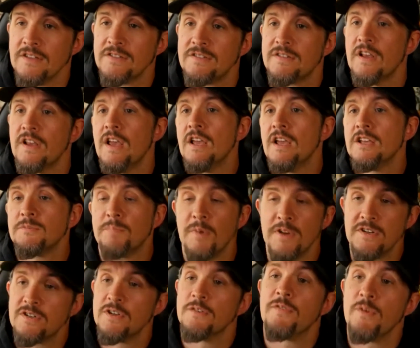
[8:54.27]
especially if
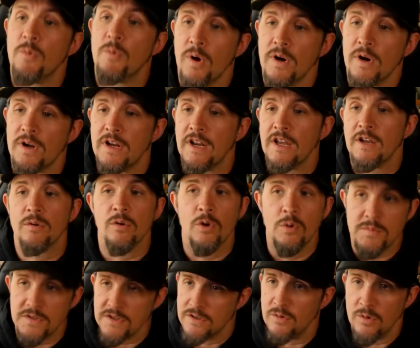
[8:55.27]
you're working in groups, you're
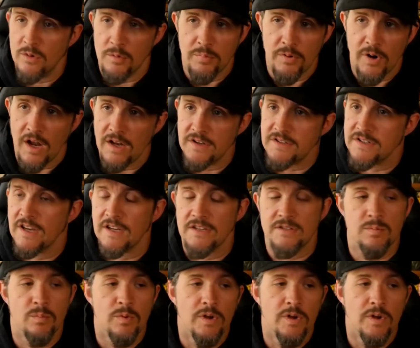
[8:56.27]
doing projects with